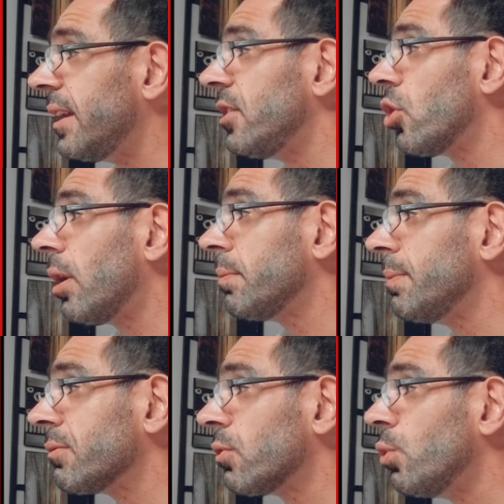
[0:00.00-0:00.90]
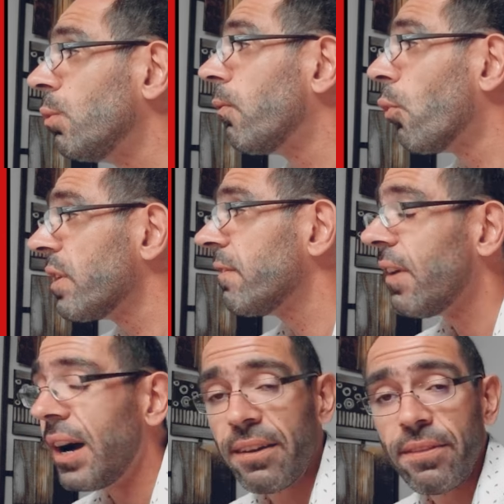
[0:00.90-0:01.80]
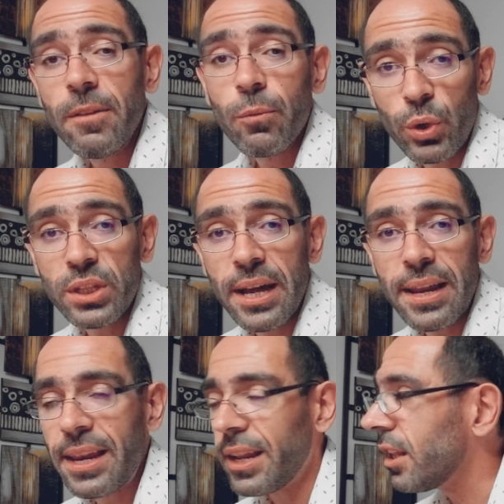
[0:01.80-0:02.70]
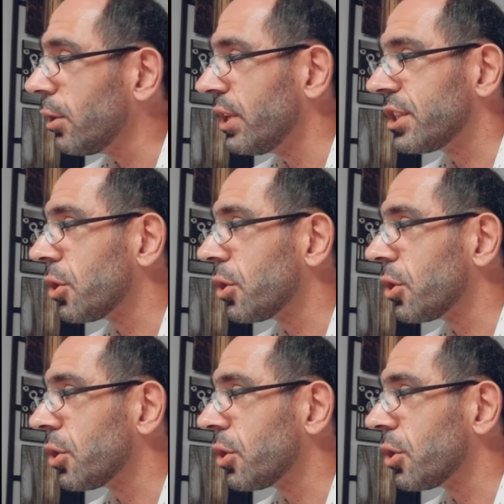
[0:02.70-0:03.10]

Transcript: it dropped him down to $245 with deadhead included.